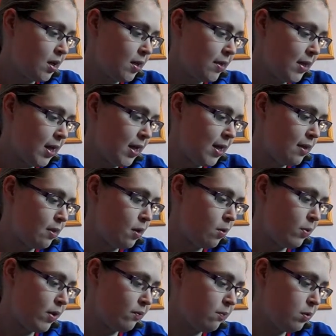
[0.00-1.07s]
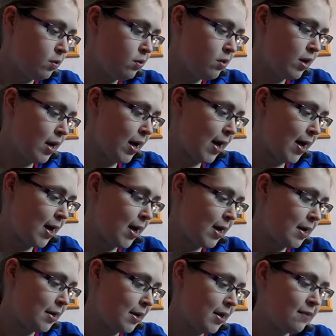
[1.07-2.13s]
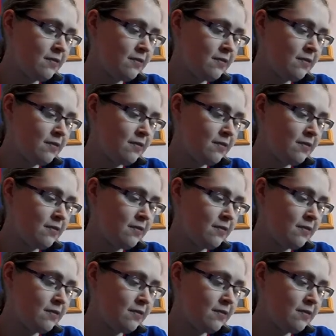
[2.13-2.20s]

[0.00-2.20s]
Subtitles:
And then we have Broda at